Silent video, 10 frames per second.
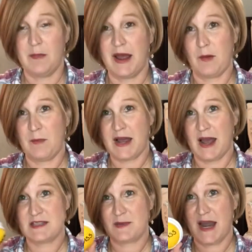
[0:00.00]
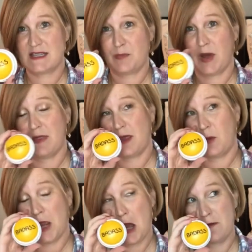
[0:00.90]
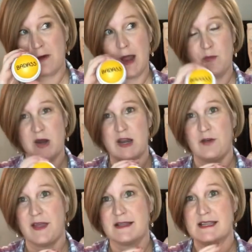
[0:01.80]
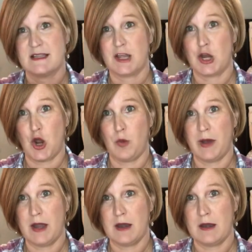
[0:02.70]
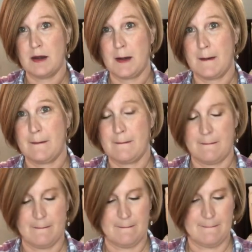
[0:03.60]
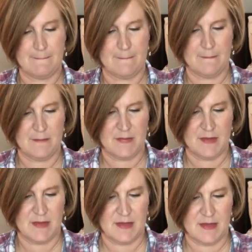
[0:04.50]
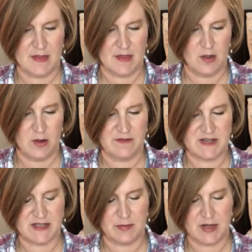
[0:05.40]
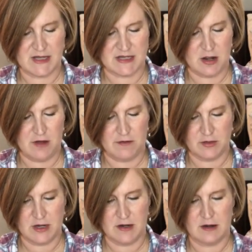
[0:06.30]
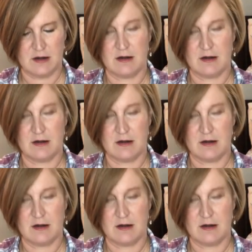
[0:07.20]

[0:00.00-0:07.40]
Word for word: My, my husband has a button that we got for him one year. That's the no button. Oh, I have to take the plastic off. Hold on.